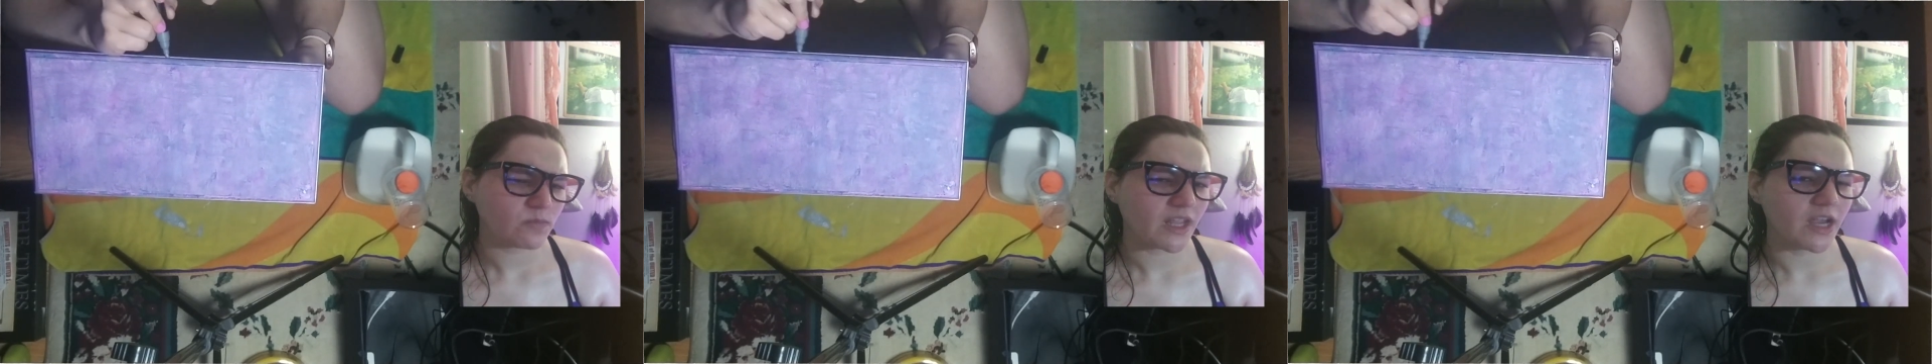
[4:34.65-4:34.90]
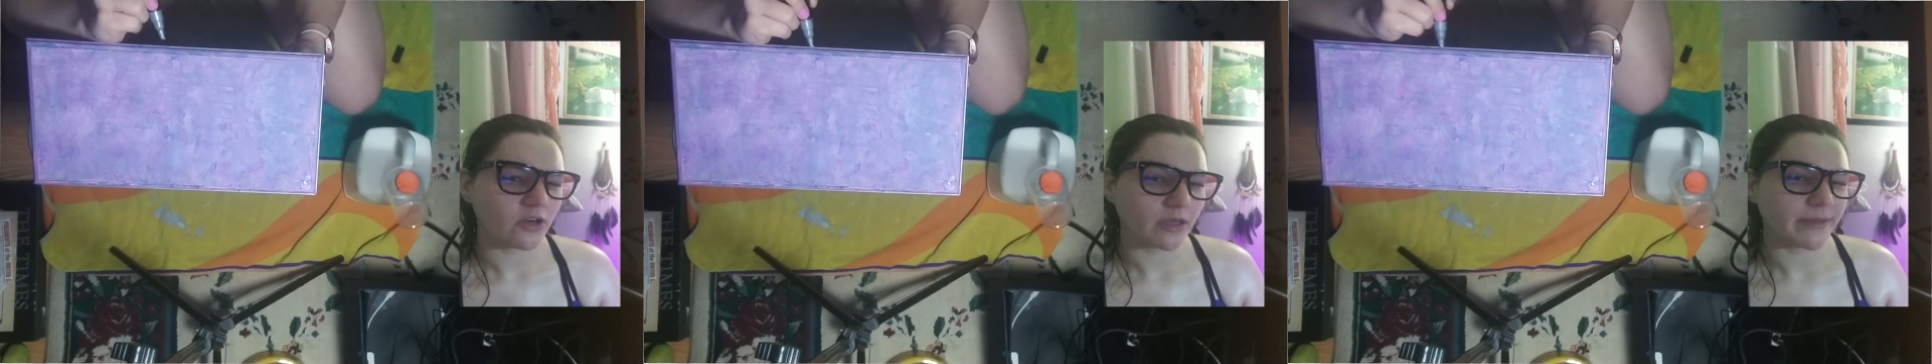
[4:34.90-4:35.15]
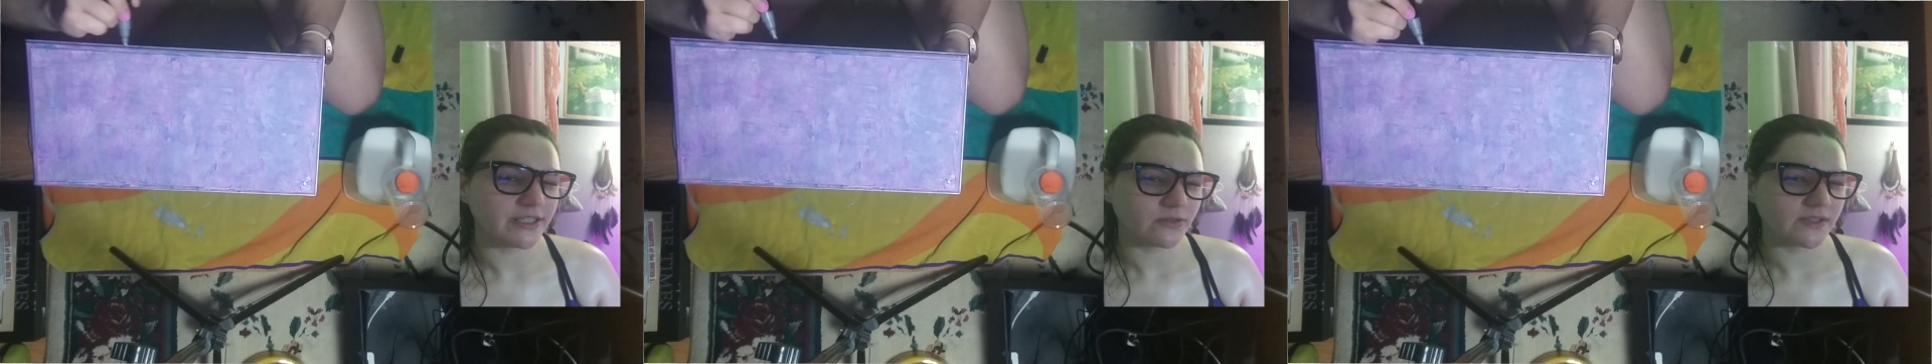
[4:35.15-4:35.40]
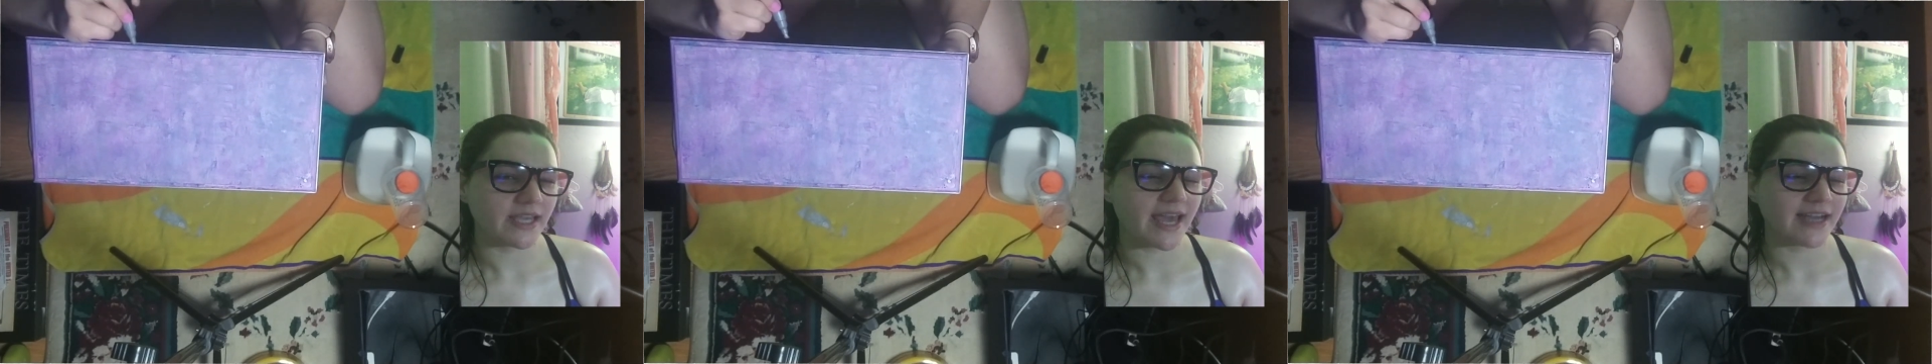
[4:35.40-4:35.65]
I recommend
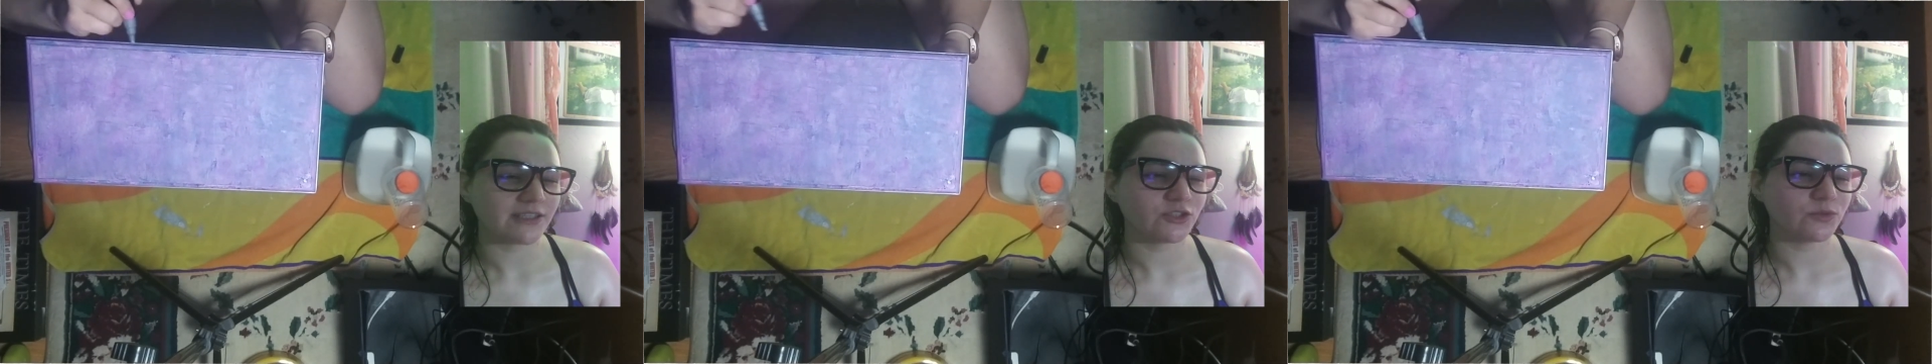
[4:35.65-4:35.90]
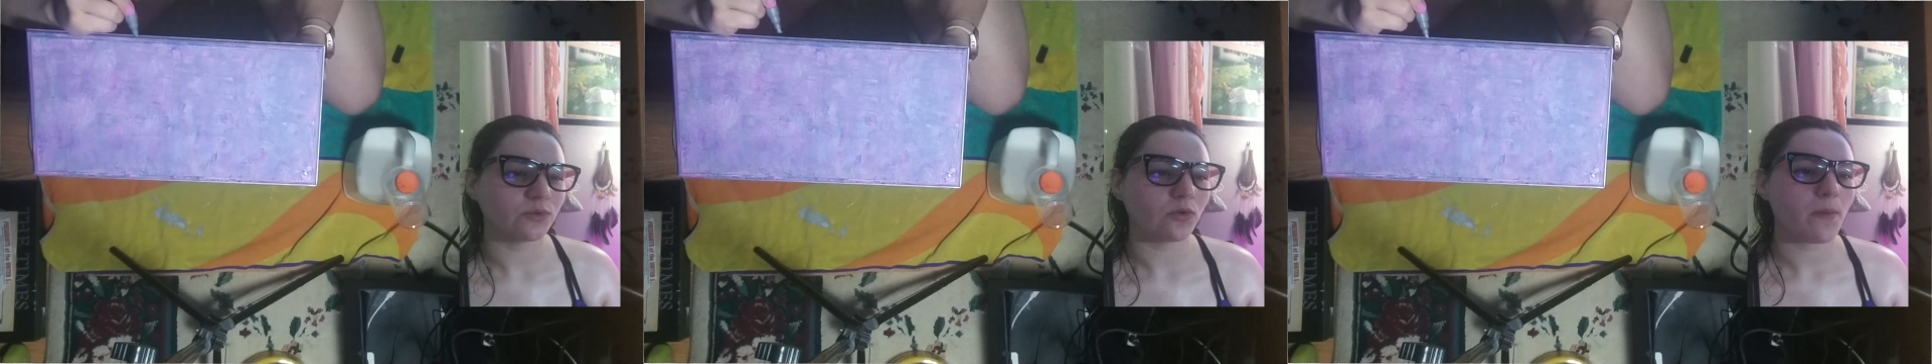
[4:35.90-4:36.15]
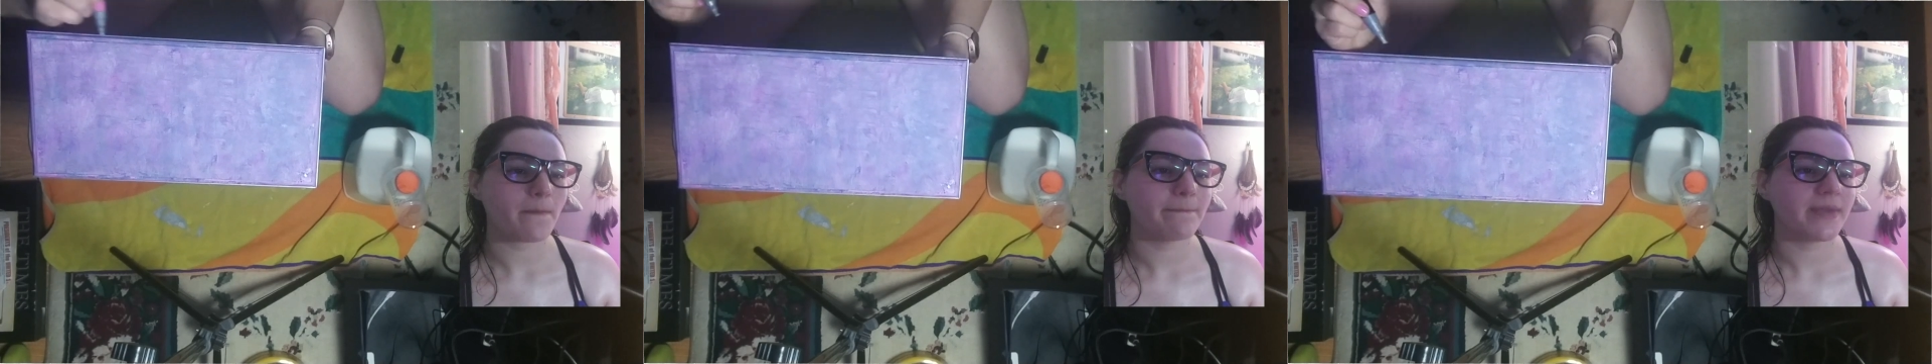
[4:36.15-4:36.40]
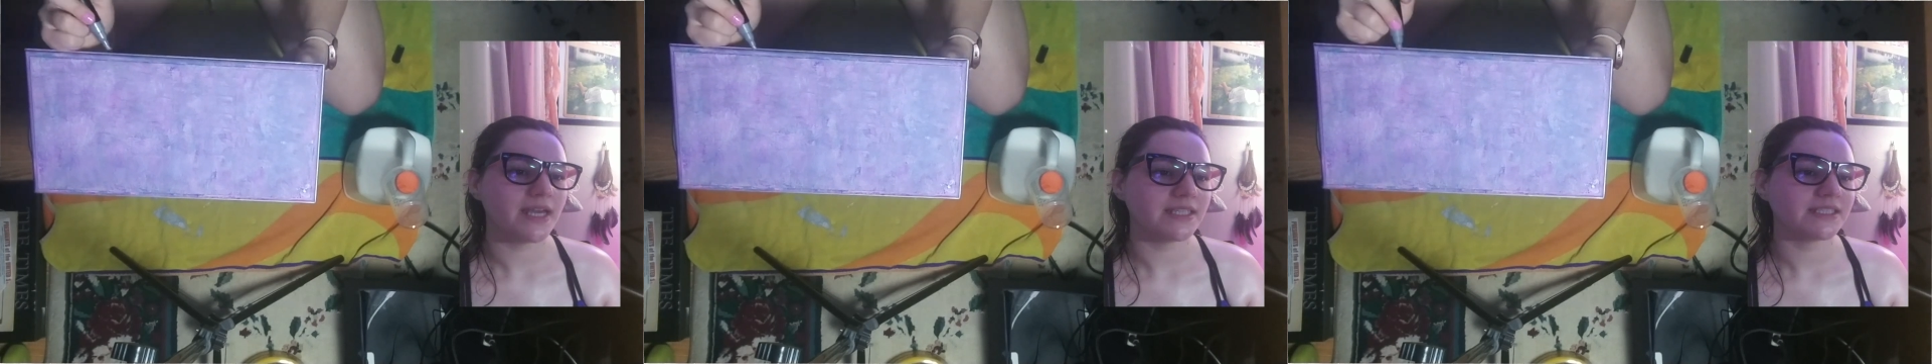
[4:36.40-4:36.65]
using actual
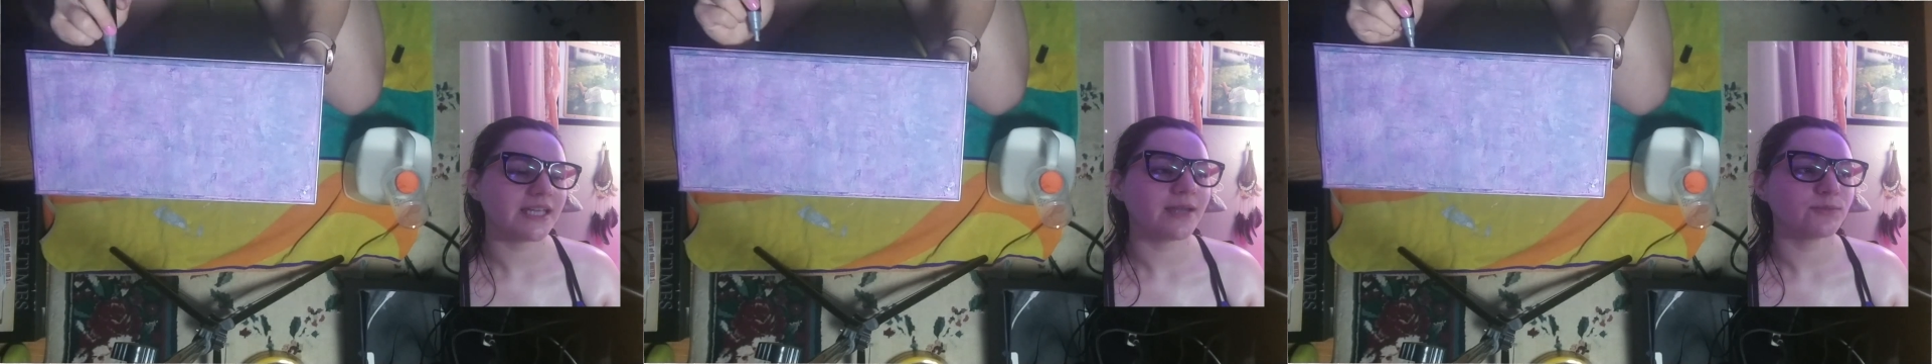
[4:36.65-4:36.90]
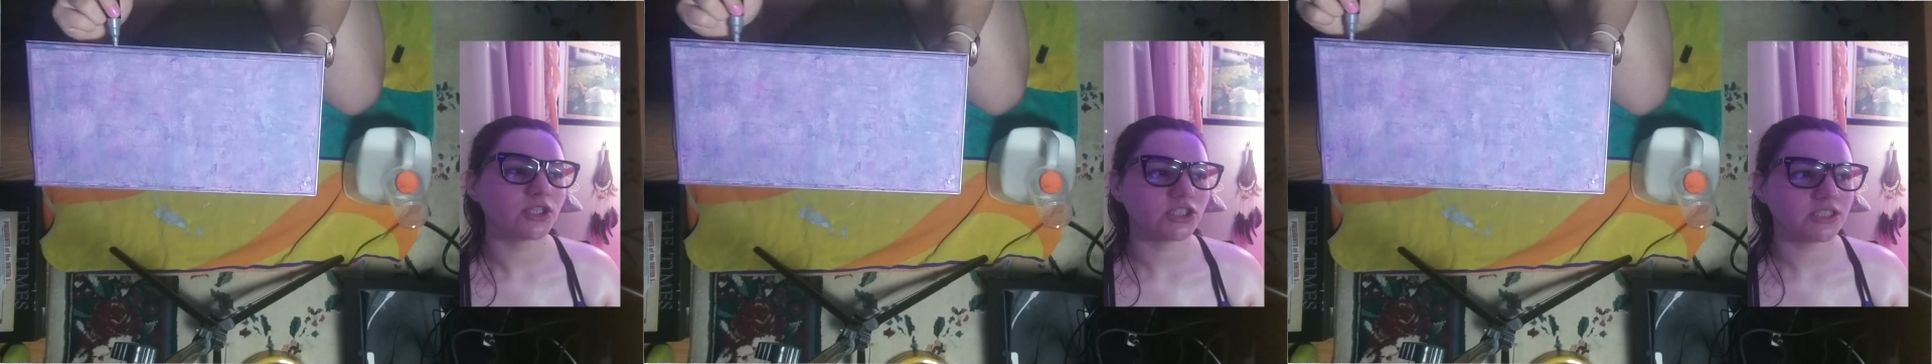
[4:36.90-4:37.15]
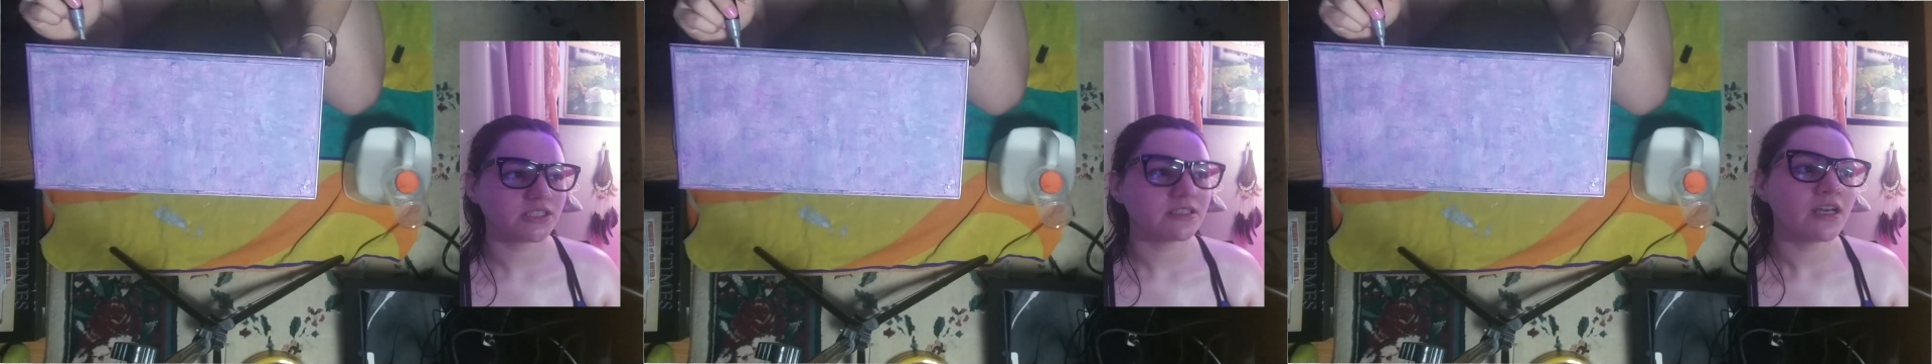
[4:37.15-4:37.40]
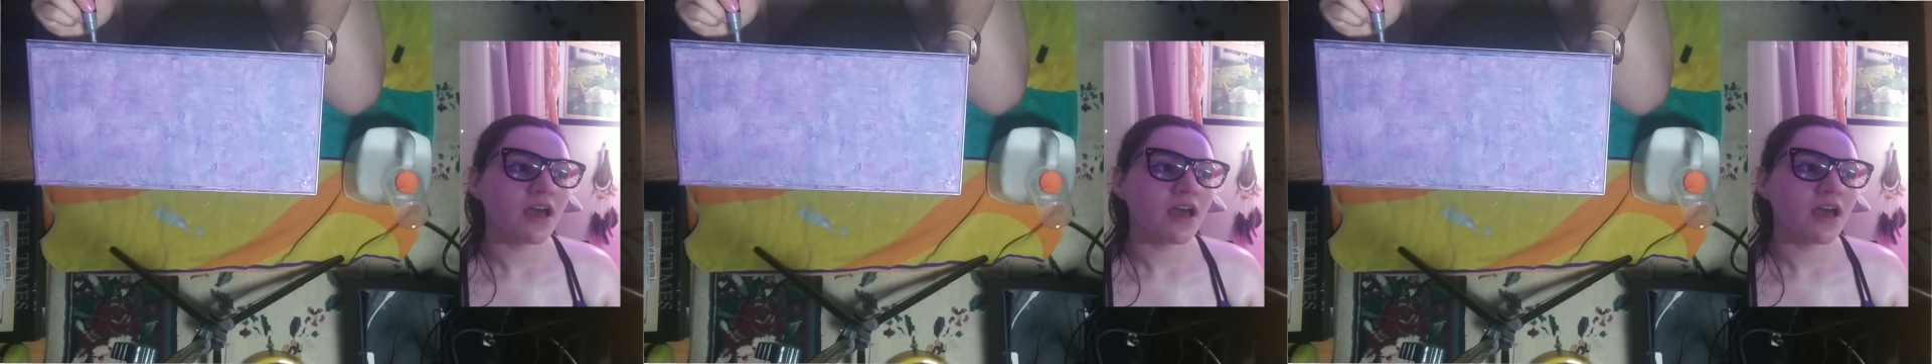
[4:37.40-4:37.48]
paint and brushes.